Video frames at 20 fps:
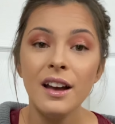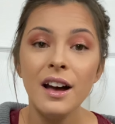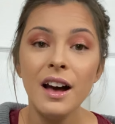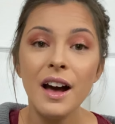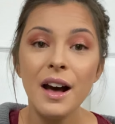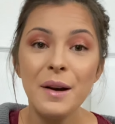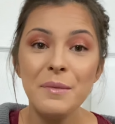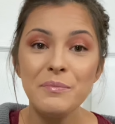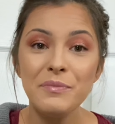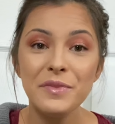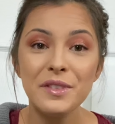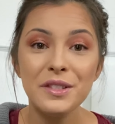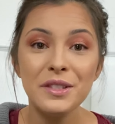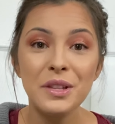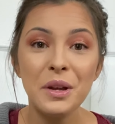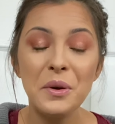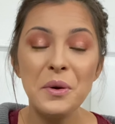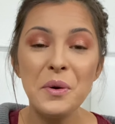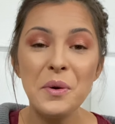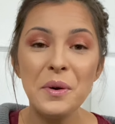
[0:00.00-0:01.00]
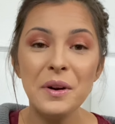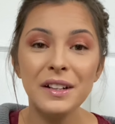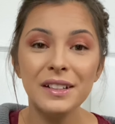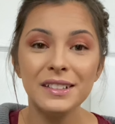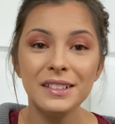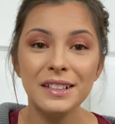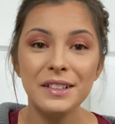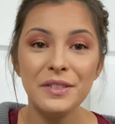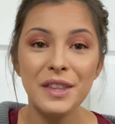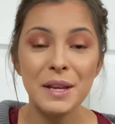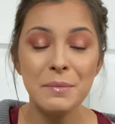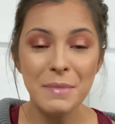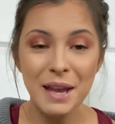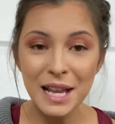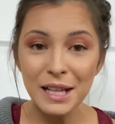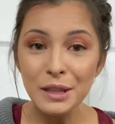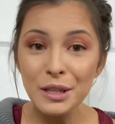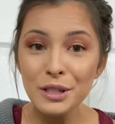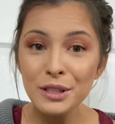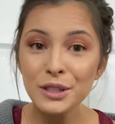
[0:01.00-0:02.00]
Um, so they
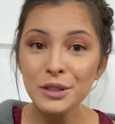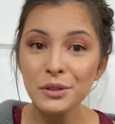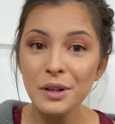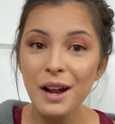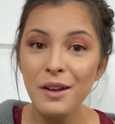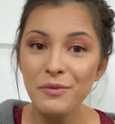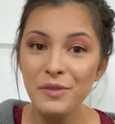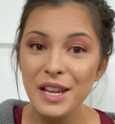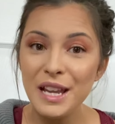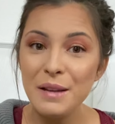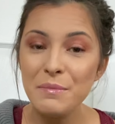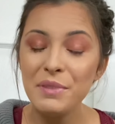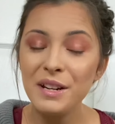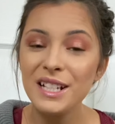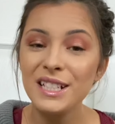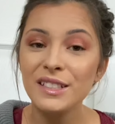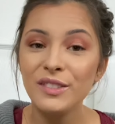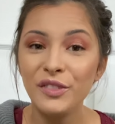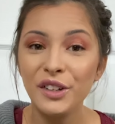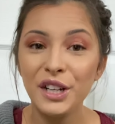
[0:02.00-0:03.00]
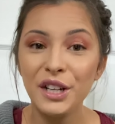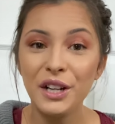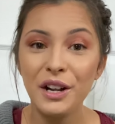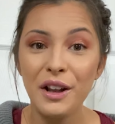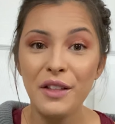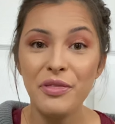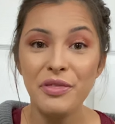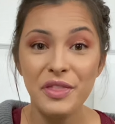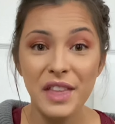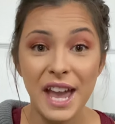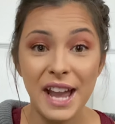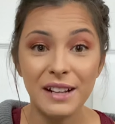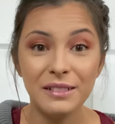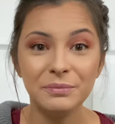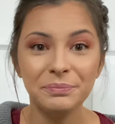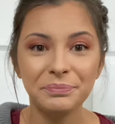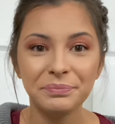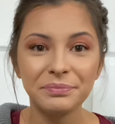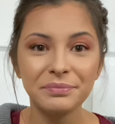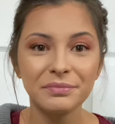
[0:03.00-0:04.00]
may look scruffy, but it's for a good thing.